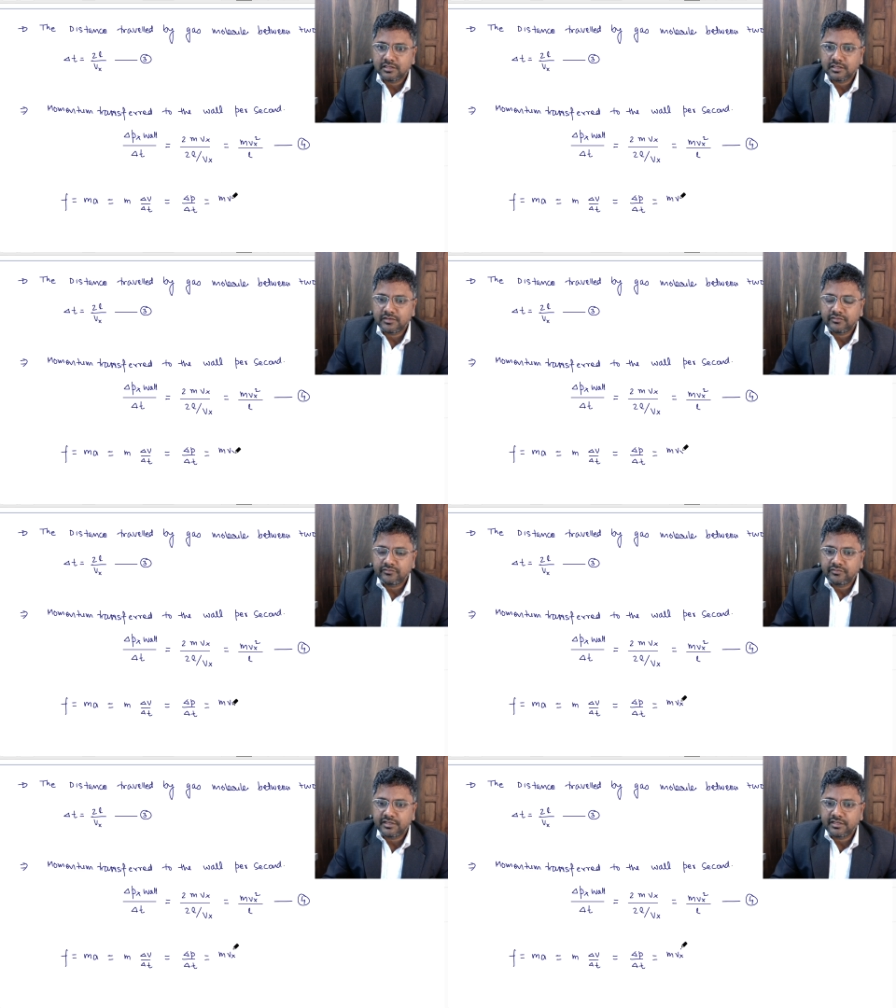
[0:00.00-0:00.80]

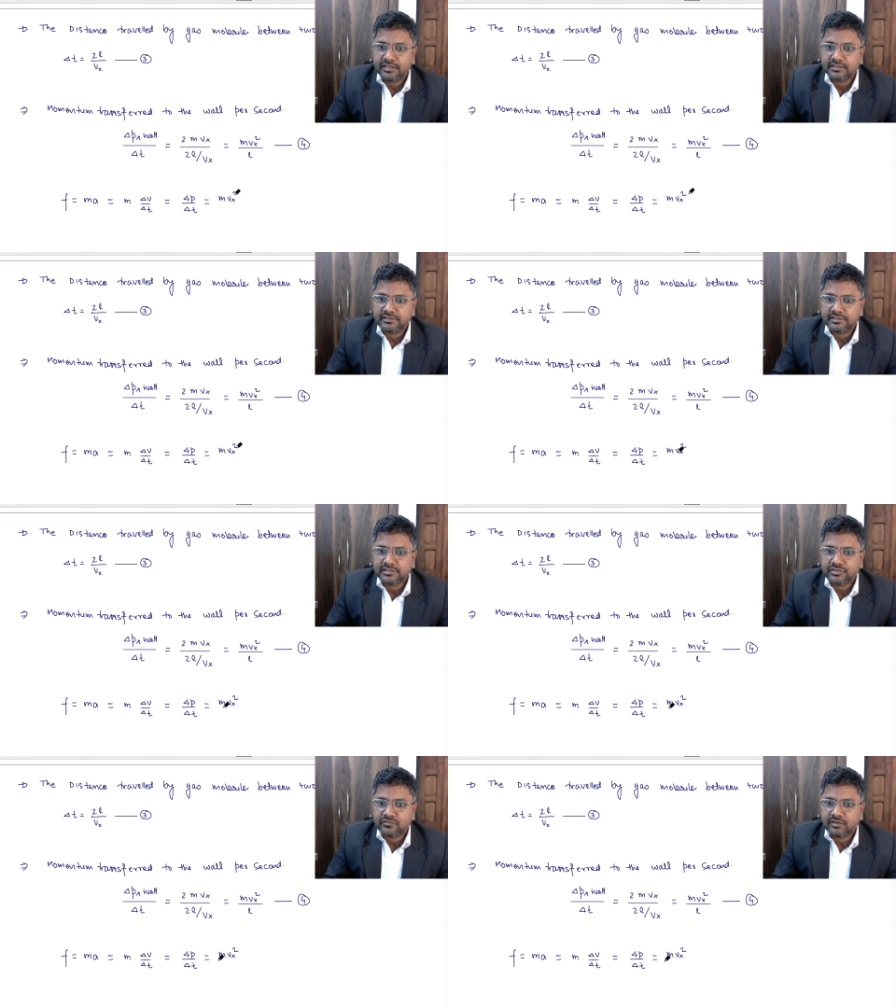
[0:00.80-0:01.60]
mvx
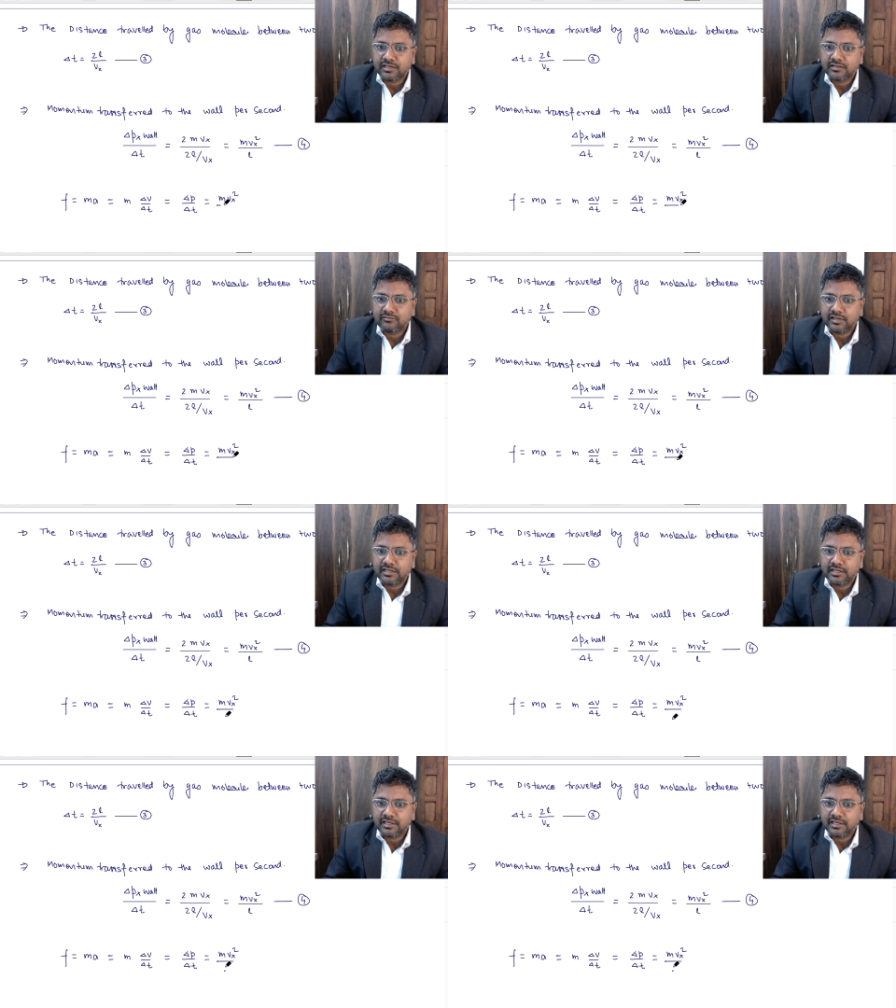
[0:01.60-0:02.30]
square by l.